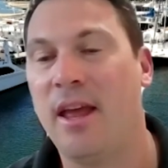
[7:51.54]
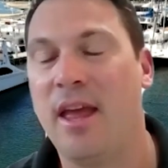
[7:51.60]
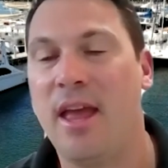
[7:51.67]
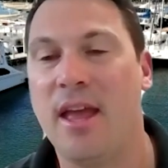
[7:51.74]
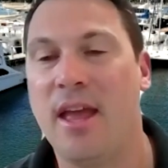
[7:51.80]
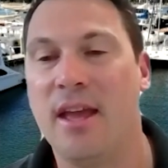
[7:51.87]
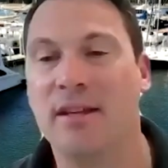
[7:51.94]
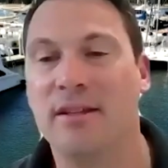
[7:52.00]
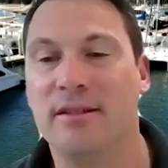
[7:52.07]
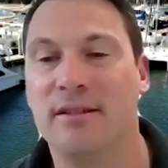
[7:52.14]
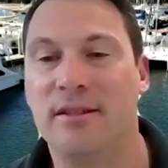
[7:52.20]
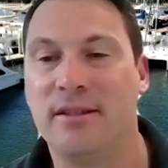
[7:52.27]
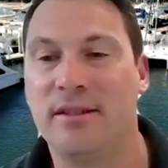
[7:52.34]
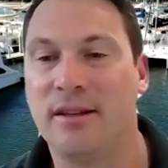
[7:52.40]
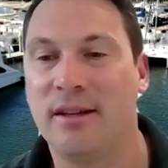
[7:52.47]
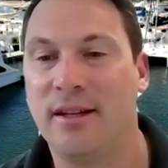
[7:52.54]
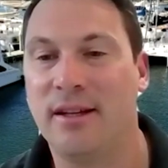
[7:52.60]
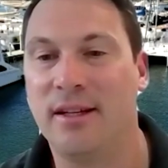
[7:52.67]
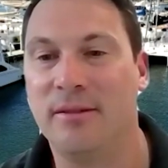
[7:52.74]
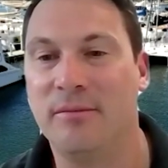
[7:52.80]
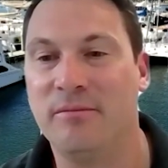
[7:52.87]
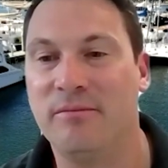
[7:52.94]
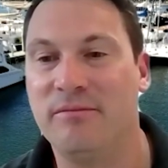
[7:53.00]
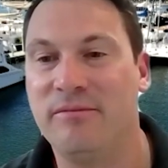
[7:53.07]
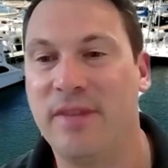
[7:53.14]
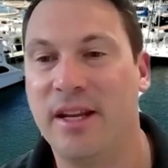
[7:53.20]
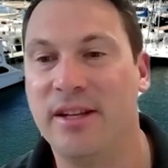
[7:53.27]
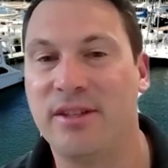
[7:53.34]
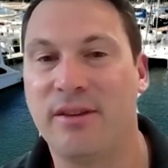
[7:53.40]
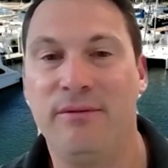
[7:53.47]
and
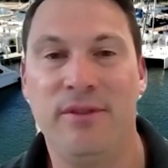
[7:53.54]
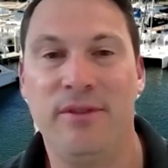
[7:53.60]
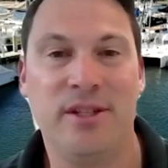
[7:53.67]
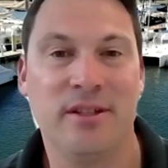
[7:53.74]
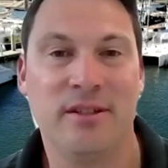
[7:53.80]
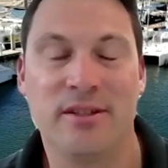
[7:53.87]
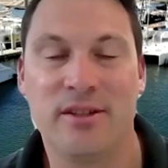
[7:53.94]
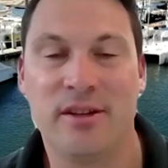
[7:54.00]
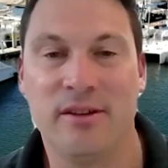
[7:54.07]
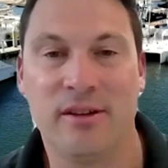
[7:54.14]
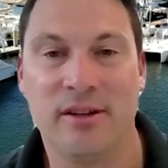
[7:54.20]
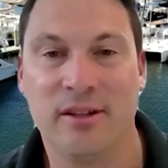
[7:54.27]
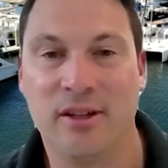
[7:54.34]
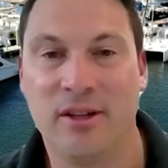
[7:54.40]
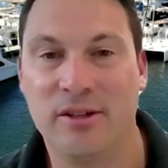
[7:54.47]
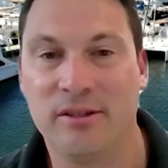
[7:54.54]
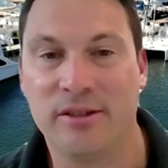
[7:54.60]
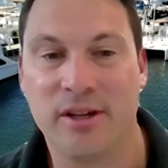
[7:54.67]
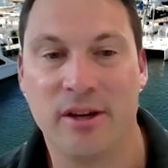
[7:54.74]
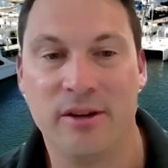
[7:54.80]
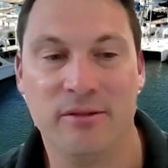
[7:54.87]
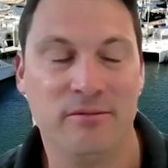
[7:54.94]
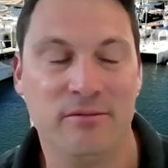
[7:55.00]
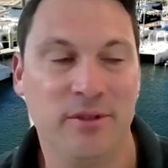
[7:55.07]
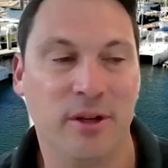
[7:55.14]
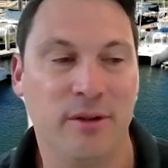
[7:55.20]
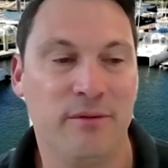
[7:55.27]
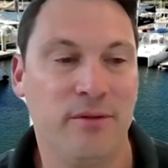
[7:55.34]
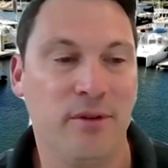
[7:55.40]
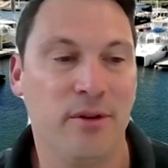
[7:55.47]
that is efficient, so you can go, you
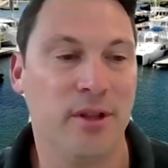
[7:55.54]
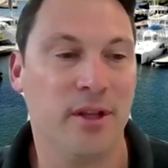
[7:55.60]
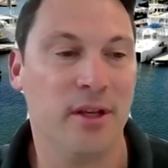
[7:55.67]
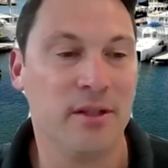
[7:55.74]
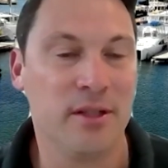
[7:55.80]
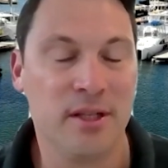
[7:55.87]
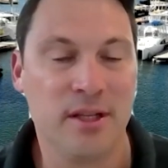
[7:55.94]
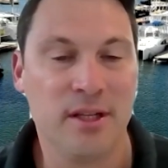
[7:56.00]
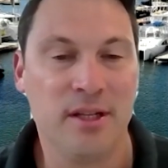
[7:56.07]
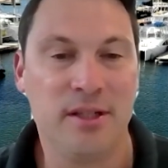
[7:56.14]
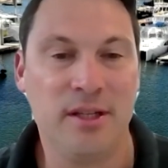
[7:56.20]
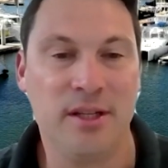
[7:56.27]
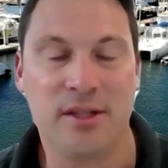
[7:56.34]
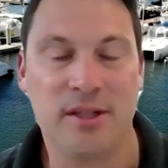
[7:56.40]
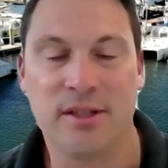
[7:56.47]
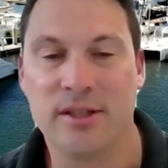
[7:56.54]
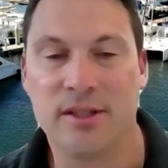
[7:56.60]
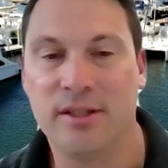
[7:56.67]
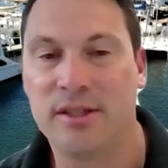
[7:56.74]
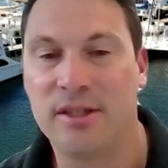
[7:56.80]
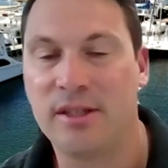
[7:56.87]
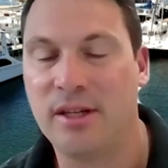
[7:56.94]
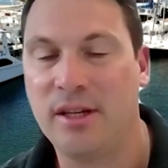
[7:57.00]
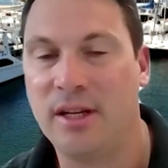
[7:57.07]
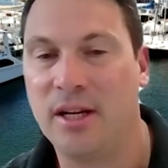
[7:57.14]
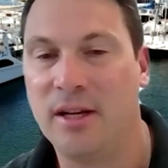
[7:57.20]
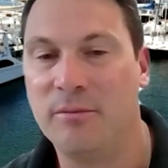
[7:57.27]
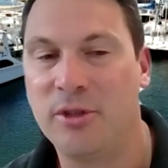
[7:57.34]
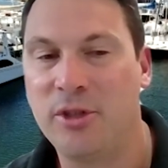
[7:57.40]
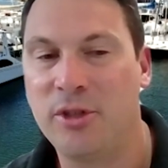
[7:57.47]
know, further distances.
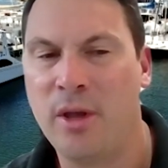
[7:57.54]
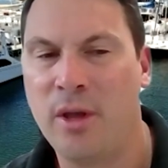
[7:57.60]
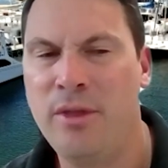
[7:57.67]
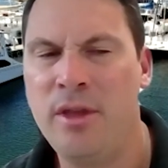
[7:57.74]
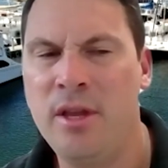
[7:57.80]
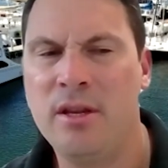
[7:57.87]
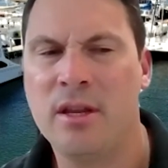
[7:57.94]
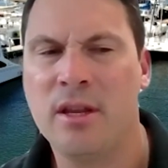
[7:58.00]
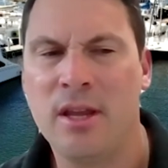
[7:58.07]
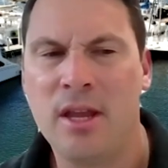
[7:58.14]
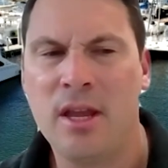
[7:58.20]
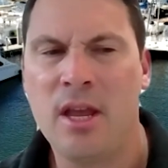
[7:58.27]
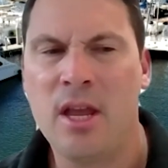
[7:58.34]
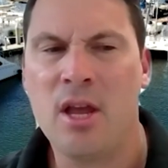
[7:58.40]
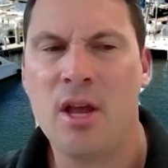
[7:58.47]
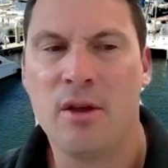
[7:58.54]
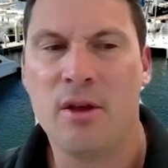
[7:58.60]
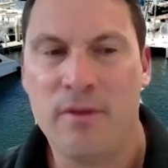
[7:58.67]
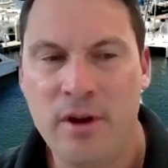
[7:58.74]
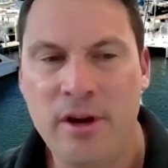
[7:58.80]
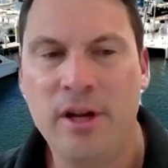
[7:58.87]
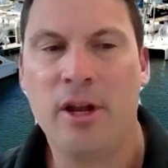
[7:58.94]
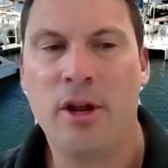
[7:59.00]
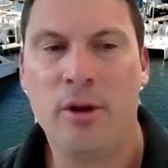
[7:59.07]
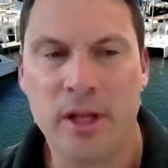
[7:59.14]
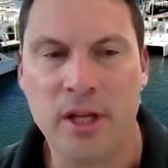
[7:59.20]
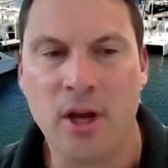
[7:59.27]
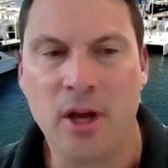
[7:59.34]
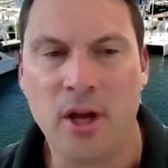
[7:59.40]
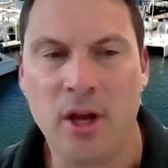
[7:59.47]
So I think very
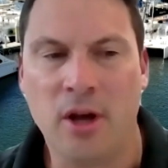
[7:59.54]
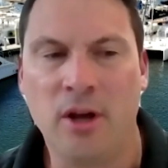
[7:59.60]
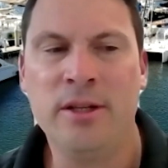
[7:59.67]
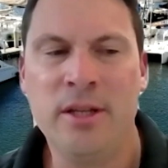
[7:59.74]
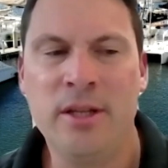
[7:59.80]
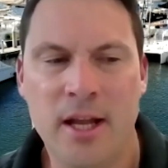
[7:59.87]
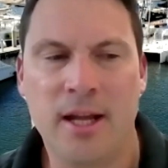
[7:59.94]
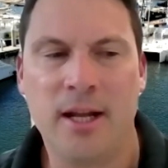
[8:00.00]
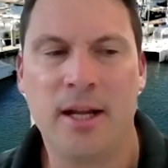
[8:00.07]
early on,